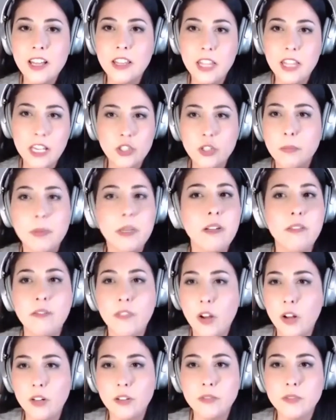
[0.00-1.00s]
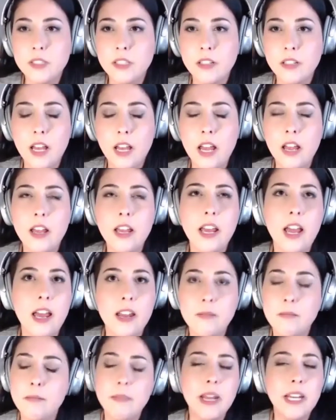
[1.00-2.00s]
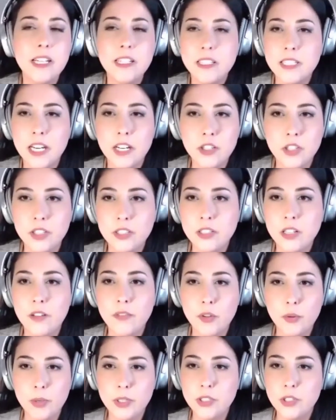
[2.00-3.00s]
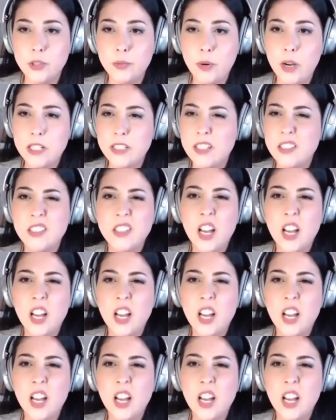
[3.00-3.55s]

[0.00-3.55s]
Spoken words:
they should be involved at many stages of the research process,